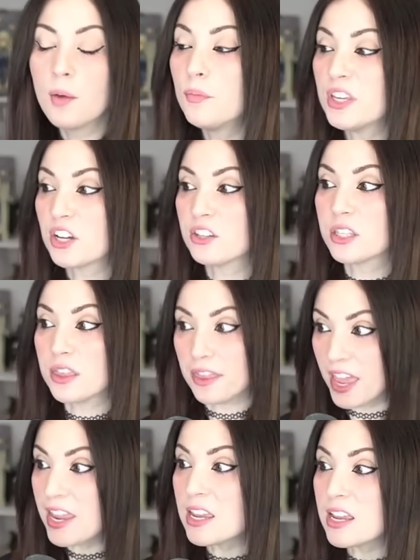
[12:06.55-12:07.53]
because
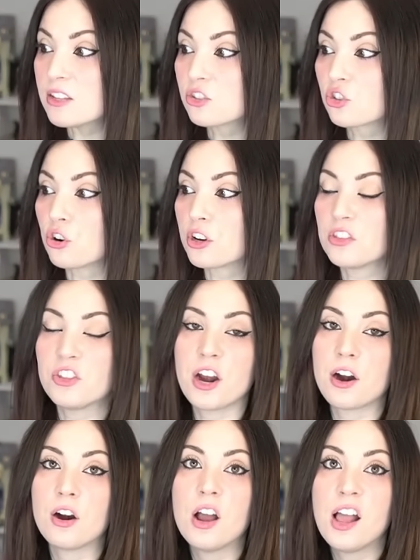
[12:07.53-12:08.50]
they inserted
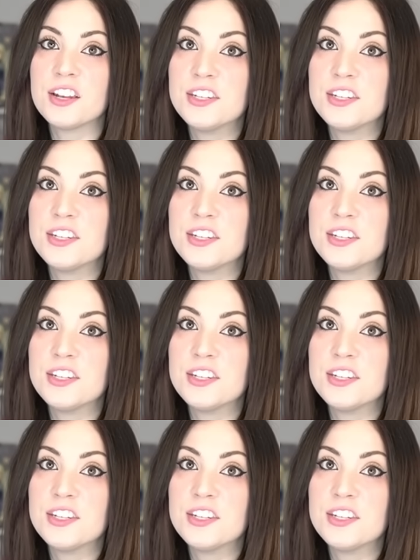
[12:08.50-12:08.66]
their